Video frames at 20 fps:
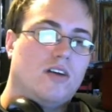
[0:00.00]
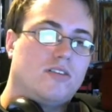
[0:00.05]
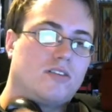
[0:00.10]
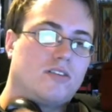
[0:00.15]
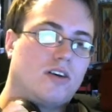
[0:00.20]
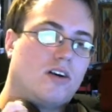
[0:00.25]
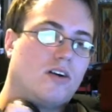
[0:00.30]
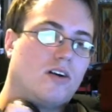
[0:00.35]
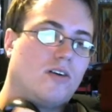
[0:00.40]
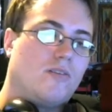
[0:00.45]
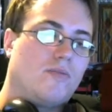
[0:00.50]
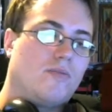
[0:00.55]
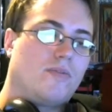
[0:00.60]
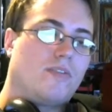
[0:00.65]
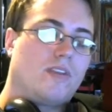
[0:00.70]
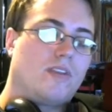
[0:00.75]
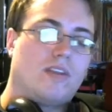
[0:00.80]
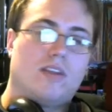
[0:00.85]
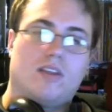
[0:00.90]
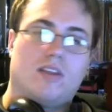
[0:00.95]
So,
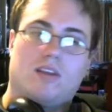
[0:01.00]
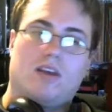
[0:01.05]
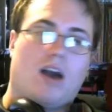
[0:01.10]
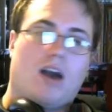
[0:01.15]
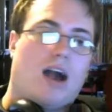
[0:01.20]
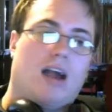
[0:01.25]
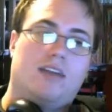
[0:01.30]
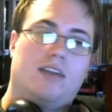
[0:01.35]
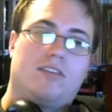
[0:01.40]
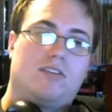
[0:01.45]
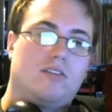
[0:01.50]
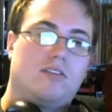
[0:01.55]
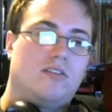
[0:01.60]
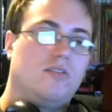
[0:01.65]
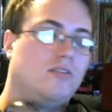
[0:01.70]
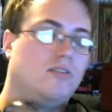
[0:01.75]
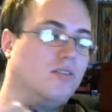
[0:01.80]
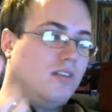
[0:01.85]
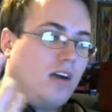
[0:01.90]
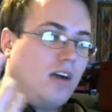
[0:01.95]

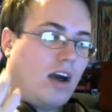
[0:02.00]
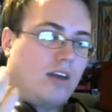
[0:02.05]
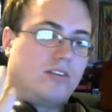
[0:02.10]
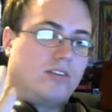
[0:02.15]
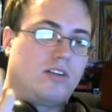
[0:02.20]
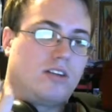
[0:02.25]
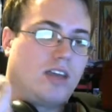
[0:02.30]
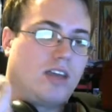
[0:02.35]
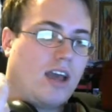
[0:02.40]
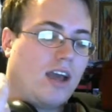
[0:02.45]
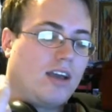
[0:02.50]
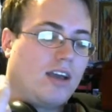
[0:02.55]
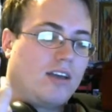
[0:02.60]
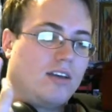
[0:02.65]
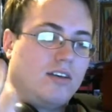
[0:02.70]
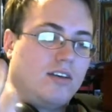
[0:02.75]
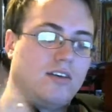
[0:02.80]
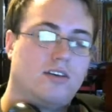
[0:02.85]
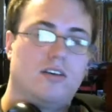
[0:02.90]
Aitsu, 100 attack,